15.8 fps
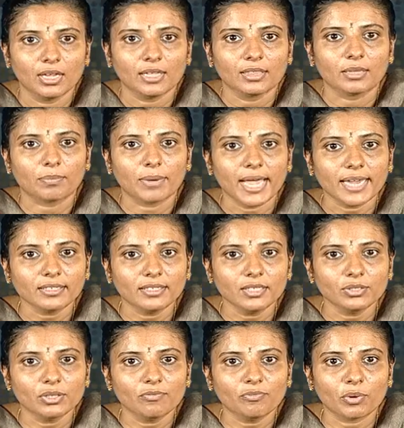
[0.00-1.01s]
The
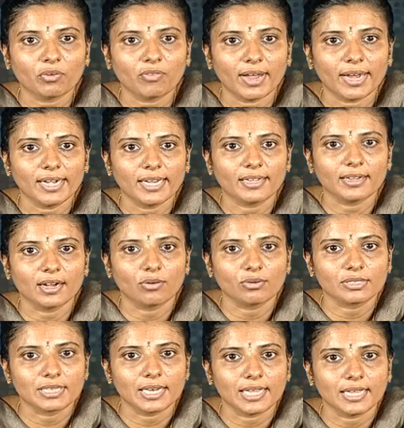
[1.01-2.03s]
practice of providing
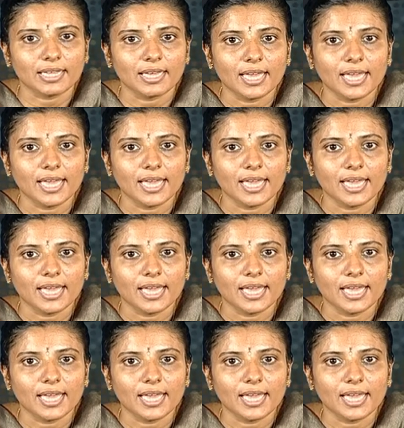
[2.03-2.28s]
counselling